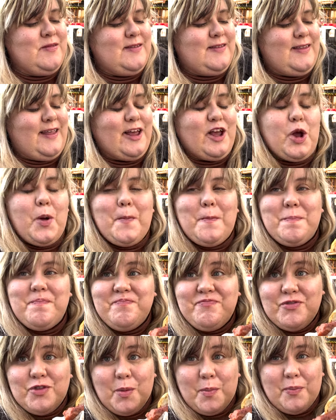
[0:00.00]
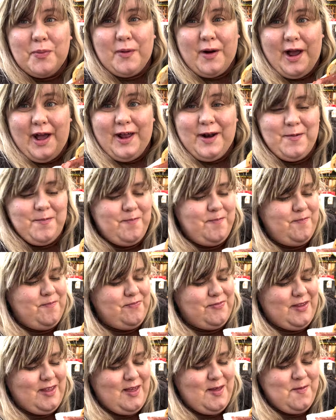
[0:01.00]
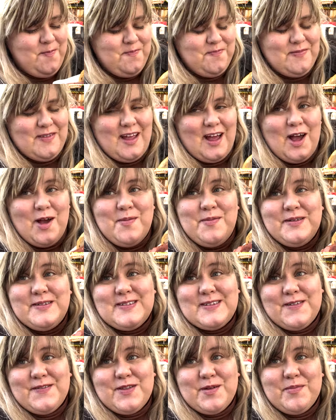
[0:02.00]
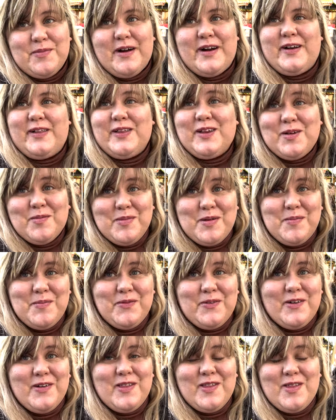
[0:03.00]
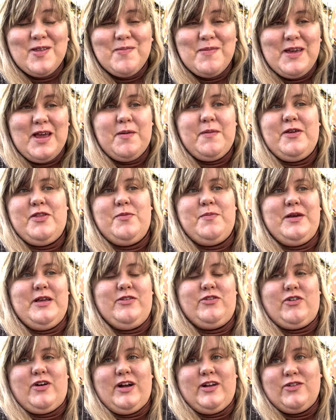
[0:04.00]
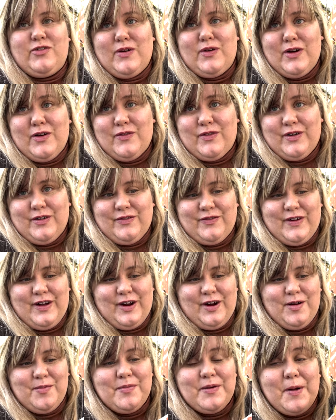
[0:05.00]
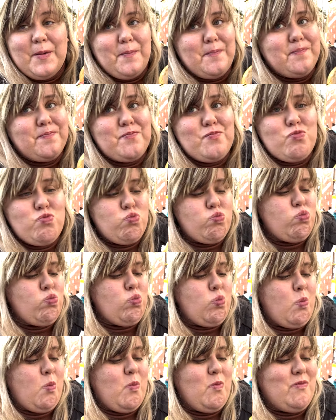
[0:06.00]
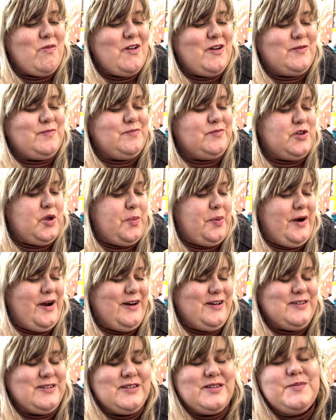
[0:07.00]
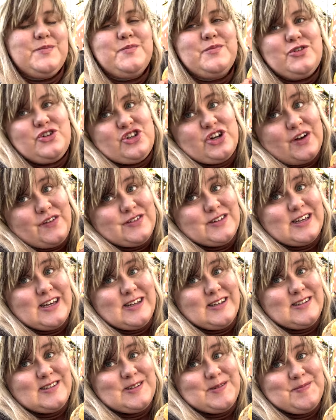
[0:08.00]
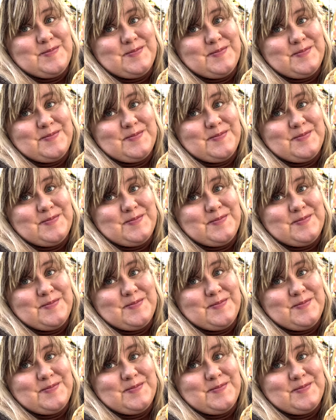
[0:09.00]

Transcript: Like the bread. I almost love the bread a little bit more than the meat. I mean, the meat's great. It's right over a fire, but the bread is. Chef's kiss.